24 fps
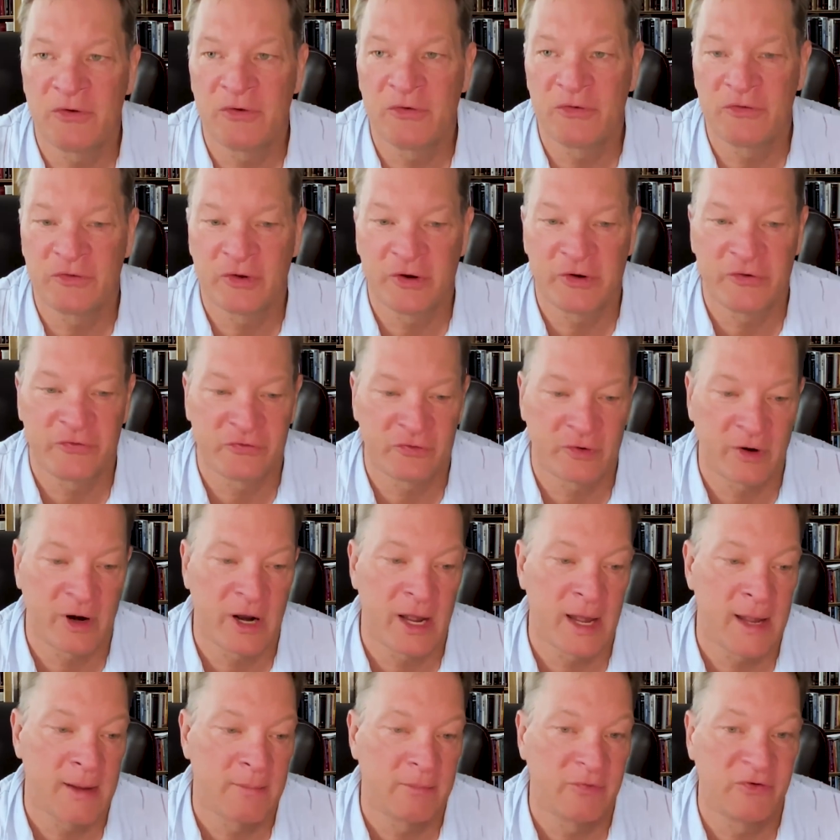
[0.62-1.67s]
used to
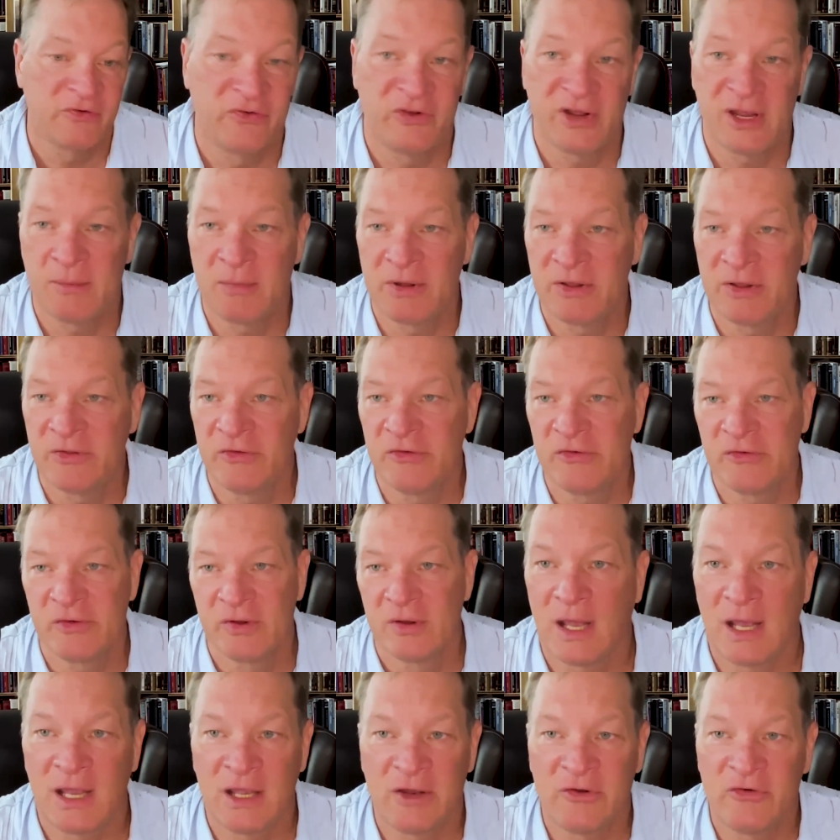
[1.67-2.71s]
describe demons,
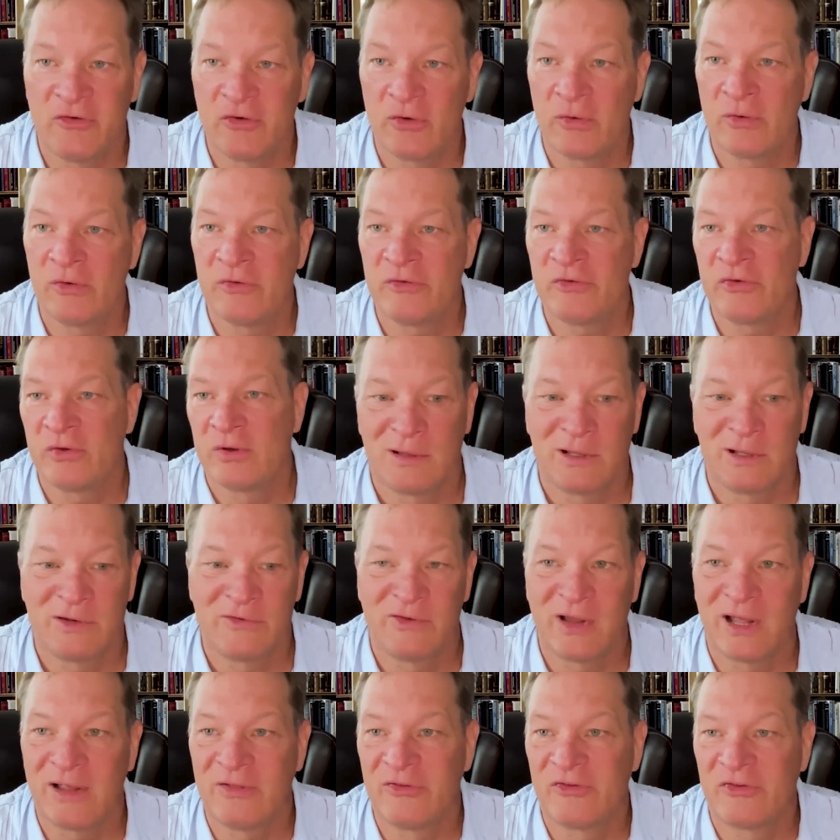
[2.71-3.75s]
angels, the
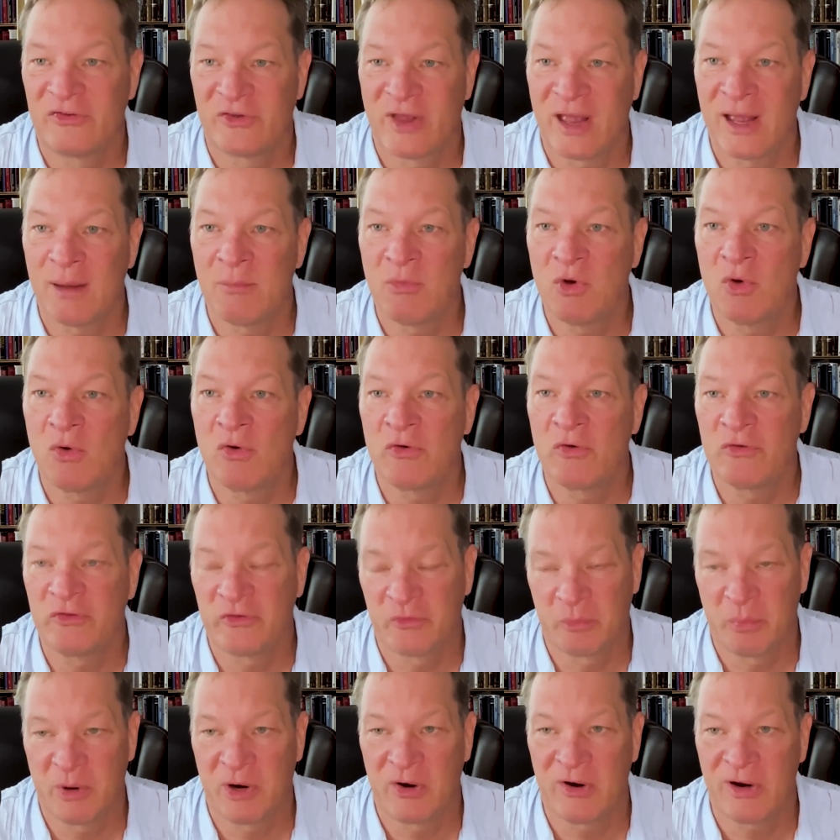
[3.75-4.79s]
dead Samuel's
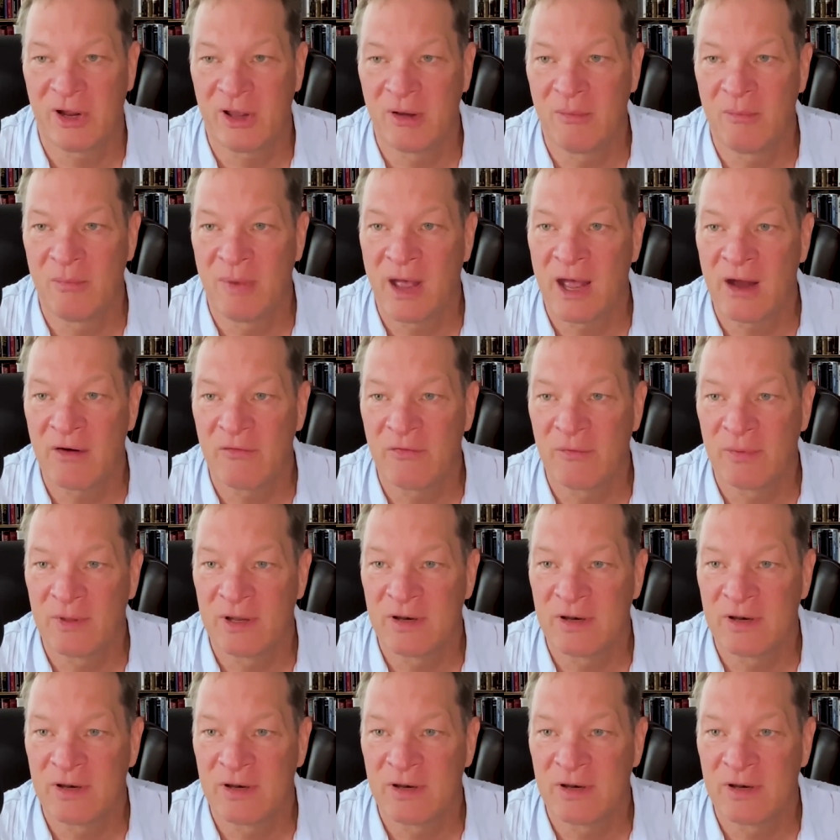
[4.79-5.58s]
spirit come back from the